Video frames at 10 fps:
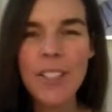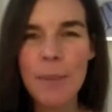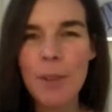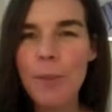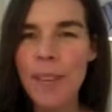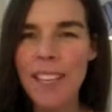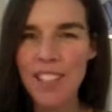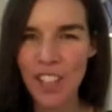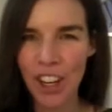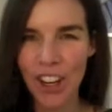WP
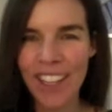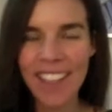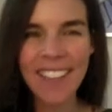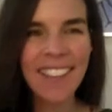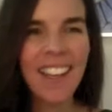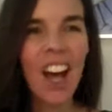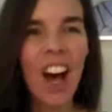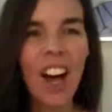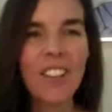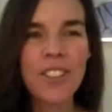Security.
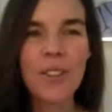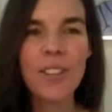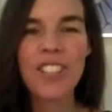Also, you can